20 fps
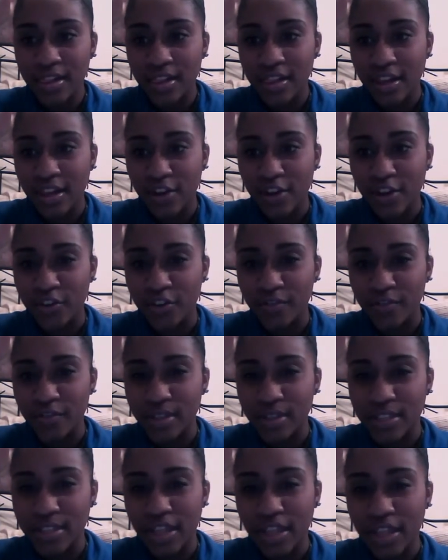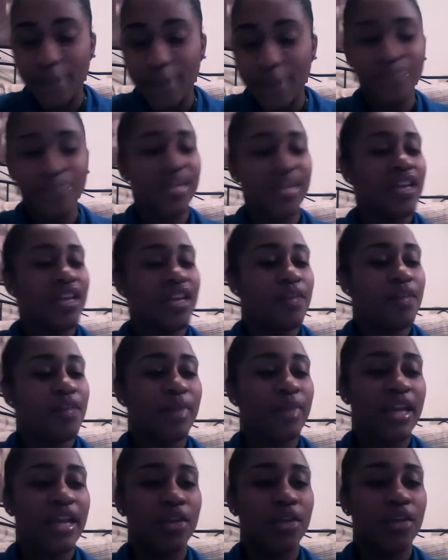I don't know if you can see that.
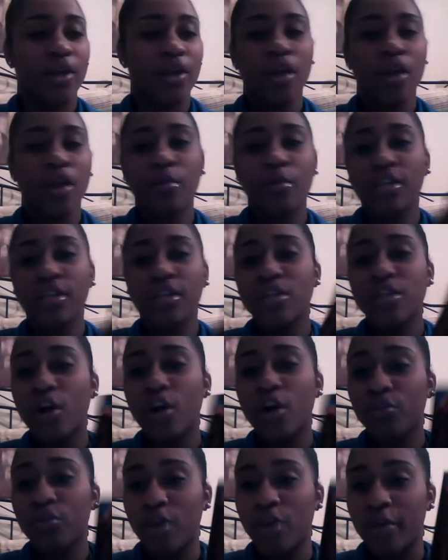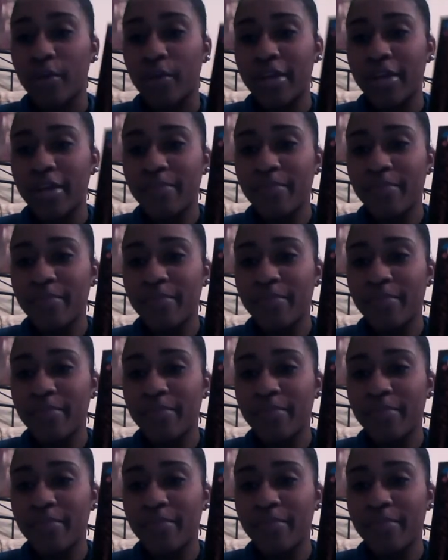But anyway, her book is called Grow It,